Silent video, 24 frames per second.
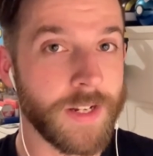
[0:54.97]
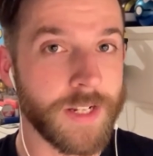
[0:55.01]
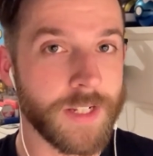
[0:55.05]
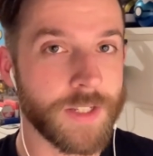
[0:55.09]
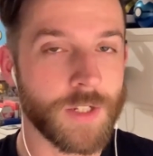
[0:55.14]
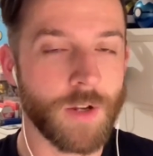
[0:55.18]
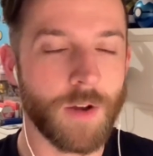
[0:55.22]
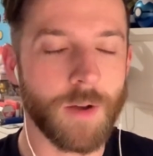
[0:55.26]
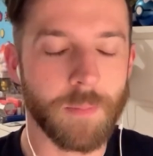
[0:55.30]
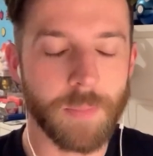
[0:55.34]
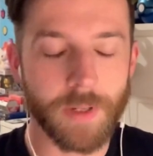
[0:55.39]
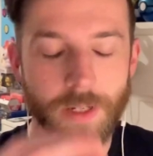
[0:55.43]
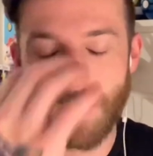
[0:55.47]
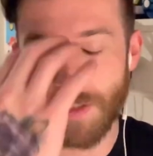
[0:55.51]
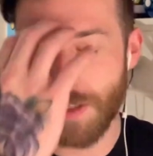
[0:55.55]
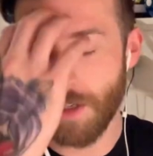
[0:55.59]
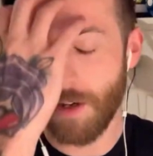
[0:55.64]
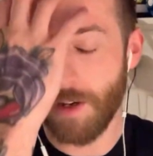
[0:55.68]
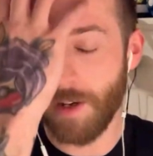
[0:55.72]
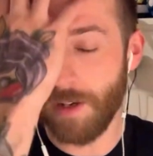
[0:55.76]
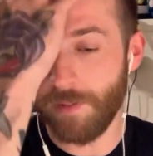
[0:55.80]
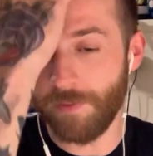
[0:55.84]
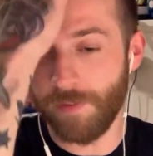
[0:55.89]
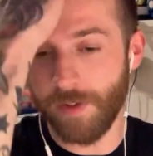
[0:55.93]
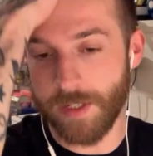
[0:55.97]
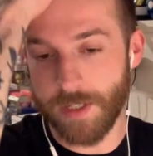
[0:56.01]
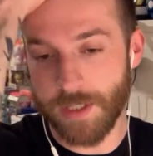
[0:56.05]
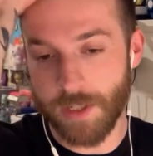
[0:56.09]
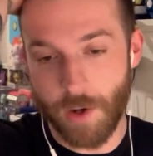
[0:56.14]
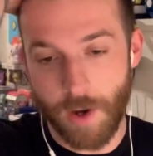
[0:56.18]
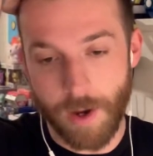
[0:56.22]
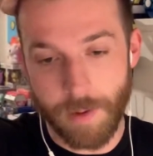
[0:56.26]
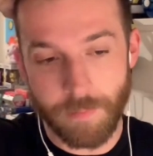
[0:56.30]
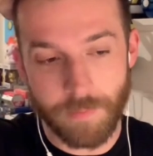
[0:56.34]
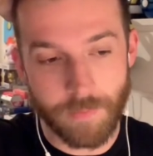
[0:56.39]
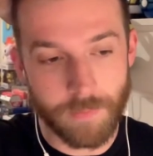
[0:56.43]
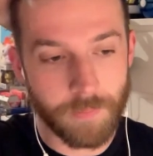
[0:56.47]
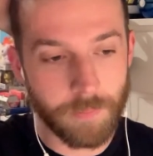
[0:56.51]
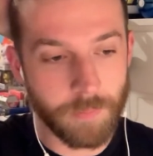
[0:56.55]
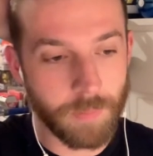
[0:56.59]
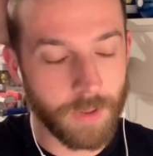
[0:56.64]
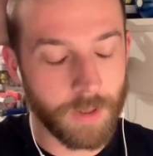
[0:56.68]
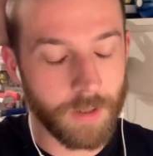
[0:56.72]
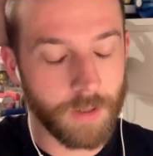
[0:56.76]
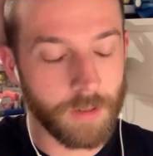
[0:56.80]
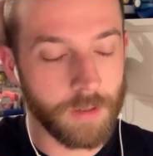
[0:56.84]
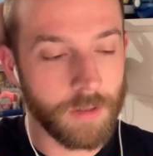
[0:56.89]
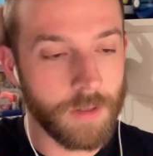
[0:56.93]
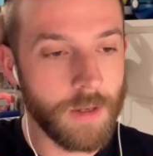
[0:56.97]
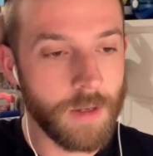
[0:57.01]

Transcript: had time, because I have had time, but